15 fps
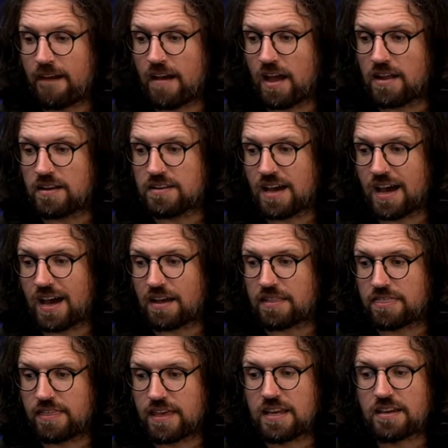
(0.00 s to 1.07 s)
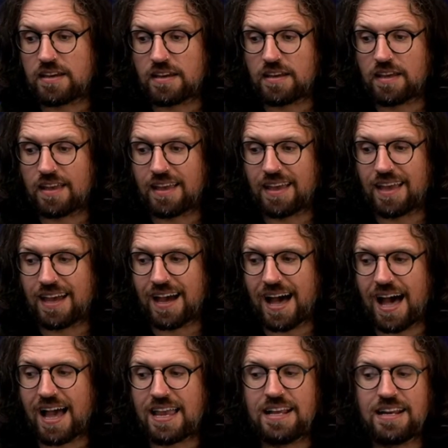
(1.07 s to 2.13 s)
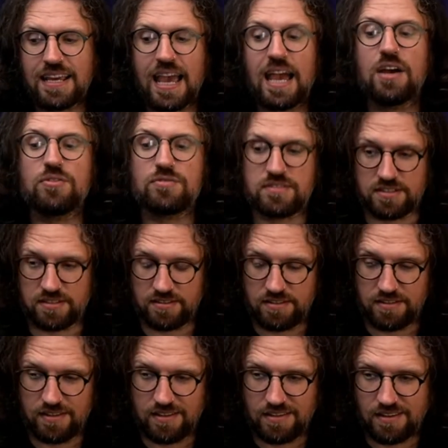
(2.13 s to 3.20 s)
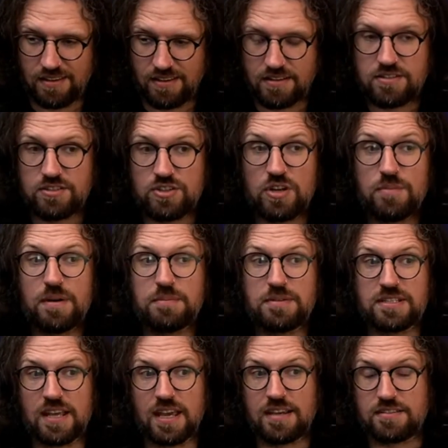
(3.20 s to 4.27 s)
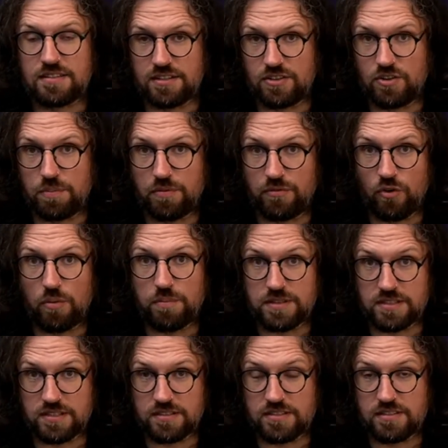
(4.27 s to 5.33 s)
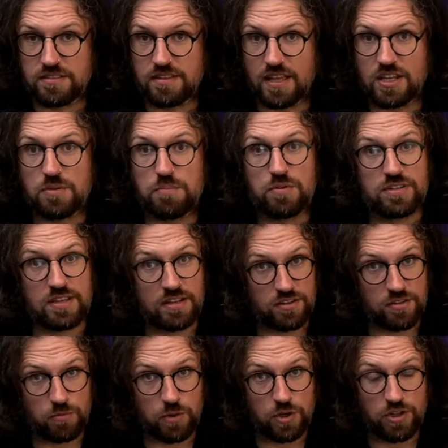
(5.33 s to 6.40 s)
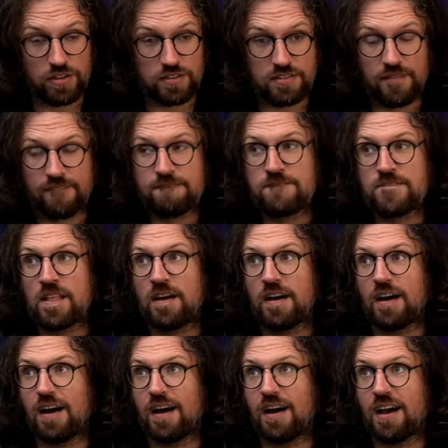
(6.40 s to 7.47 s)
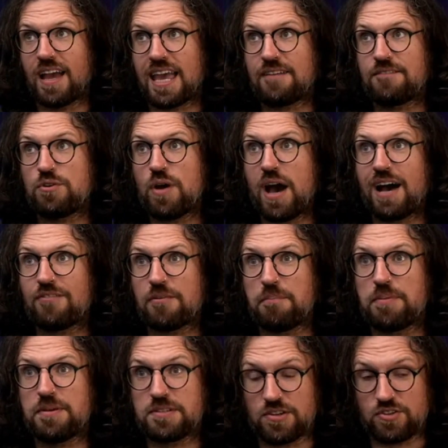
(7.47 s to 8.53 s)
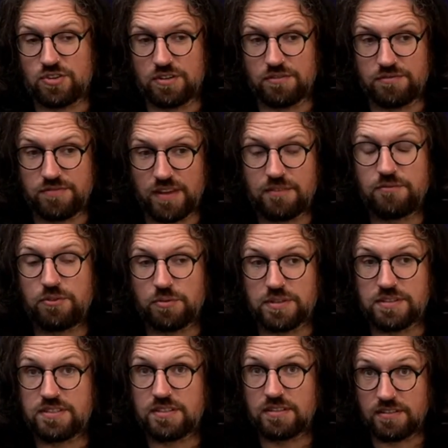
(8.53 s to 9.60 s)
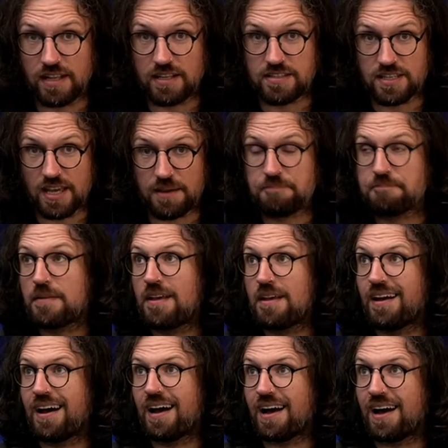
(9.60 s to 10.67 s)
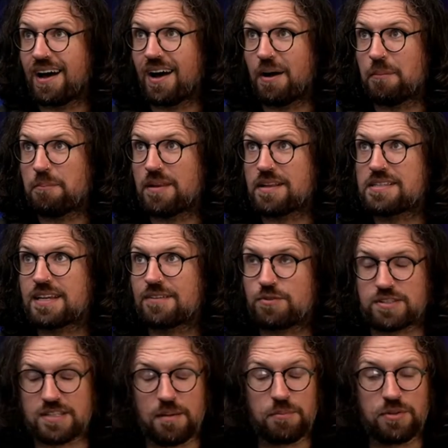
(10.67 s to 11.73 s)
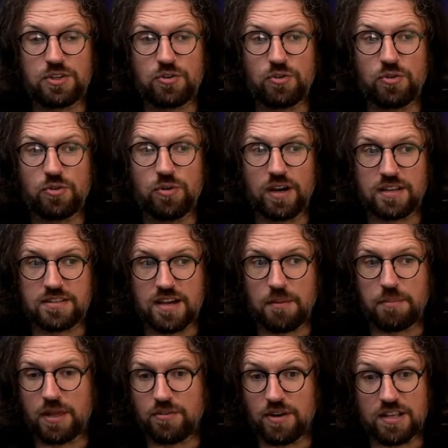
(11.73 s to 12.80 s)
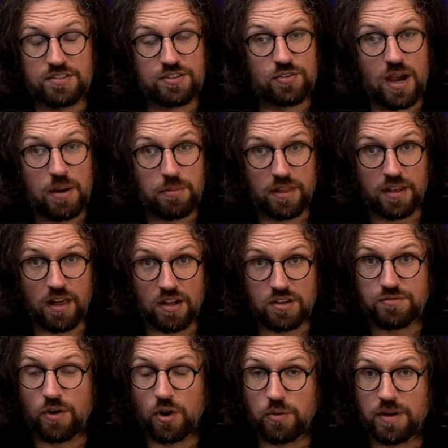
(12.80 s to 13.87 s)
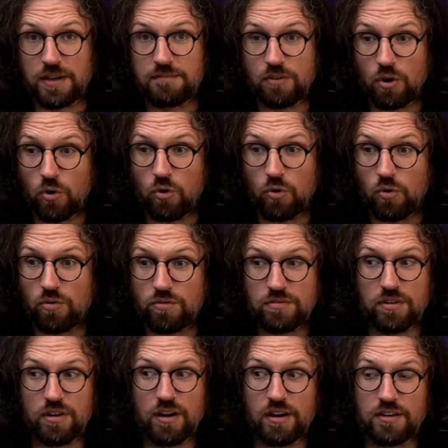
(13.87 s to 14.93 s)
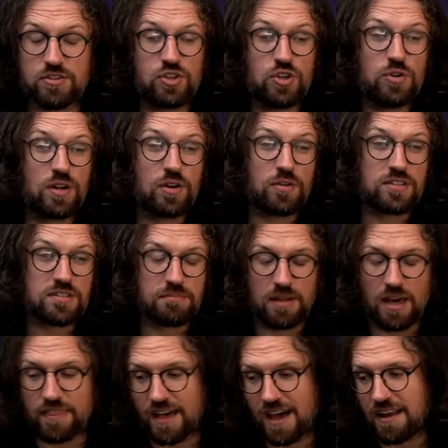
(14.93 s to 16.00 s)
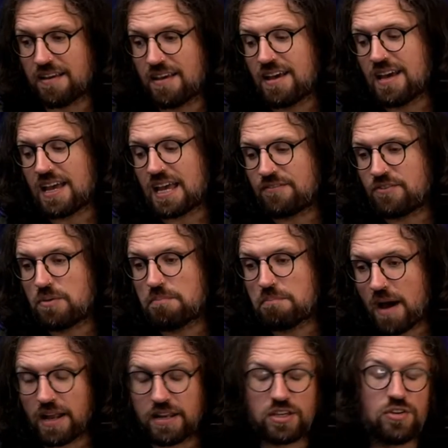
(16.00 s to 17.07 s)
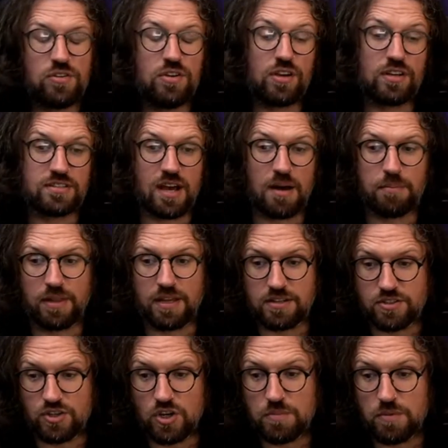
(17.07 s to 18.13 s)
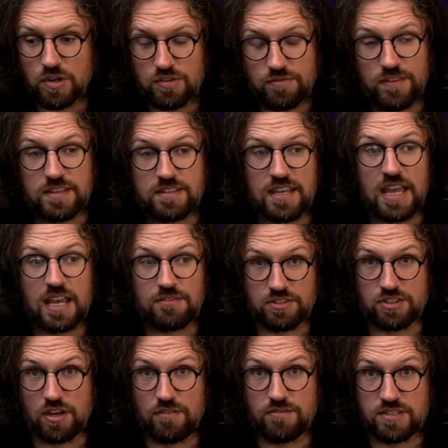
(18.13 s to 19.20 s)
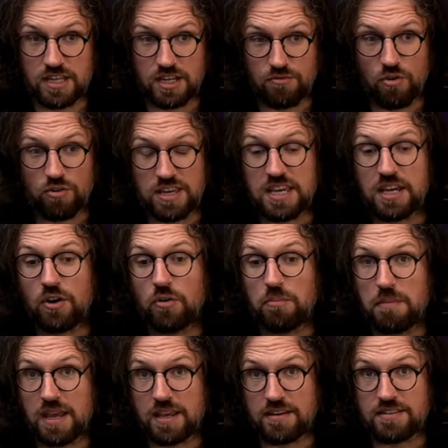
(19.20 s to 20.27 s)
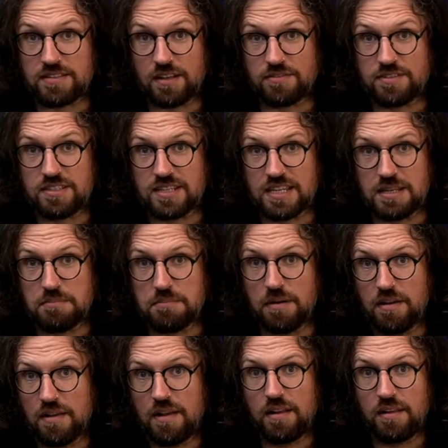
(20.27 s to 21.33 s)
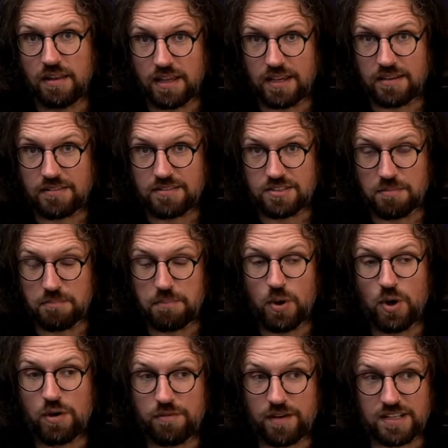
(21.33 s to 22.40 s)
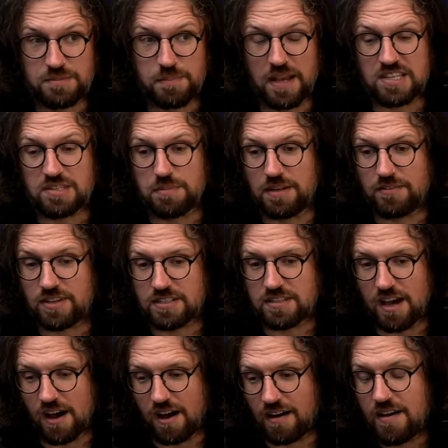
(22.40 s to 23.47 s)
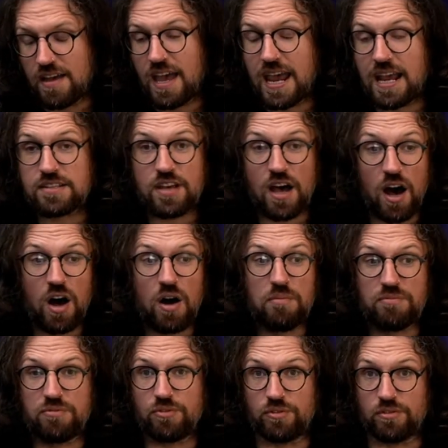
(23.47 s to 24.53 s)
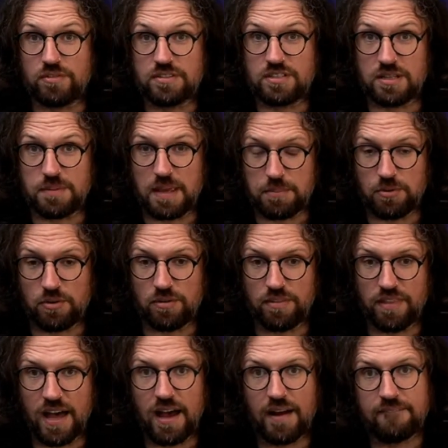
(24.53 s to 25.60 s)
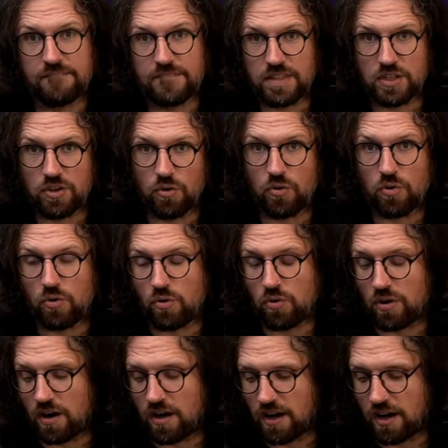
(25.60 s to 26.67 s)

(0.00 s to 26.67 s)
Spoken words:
And I think ironing out too many mistakes in your performances that you present to the world, if you have a position of influence, let's say for example you're a guitar player on Instagram with a large following, or a tutor or something like that, if you manicure your guitar playing too much for the sake of servicing your own ego and making yourself seem like some perfect specimen of guitar, it's harmful to the people that you're